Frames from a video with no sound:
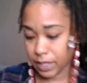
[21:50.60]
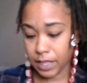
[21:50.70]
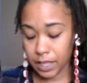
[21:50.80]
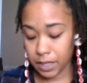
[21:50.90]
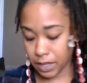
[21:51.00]

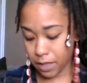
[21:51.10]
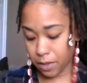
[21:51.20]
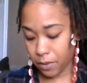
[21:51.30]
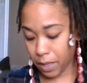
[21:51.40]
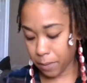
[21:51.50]
And
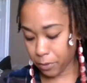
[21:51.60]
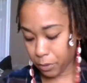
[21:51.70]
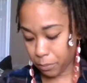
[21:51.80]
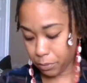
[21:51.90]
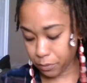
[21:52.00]
now I'm
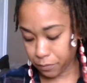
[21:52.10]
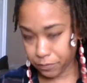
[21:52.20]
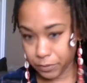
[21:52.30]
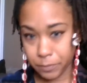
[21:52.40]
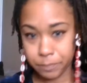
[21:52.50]
gonna pull
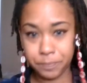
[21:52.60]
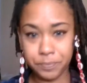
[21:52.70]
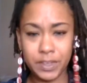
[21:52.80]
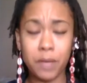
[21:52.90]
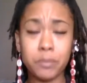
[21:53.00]
from.
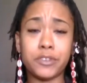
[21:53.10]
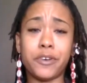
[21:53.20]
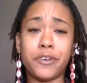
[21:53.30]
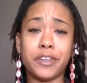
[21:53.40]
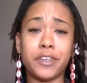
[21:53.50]
I'm
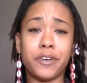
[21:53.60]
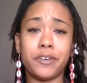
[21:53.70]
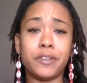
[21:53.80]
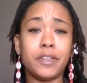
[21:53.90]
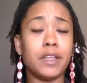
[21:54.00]
sorry,
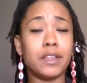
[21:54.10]
y'all.